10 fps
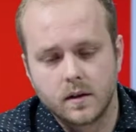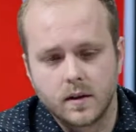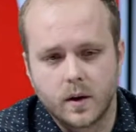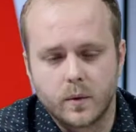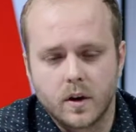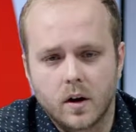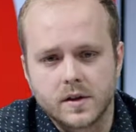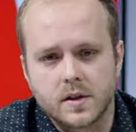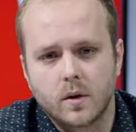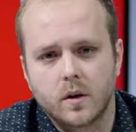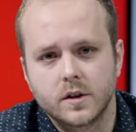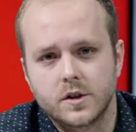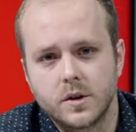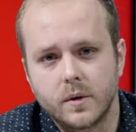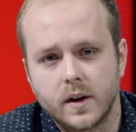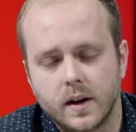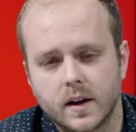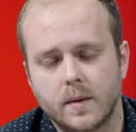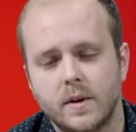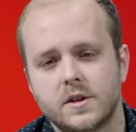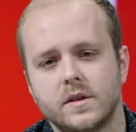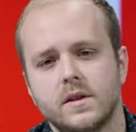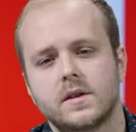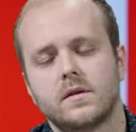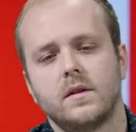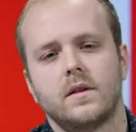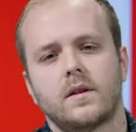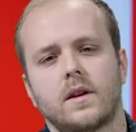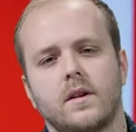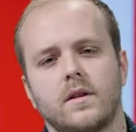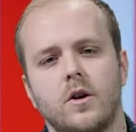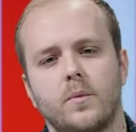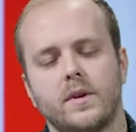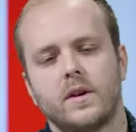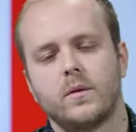we also are doing, and I mentioned this in kind of the opening,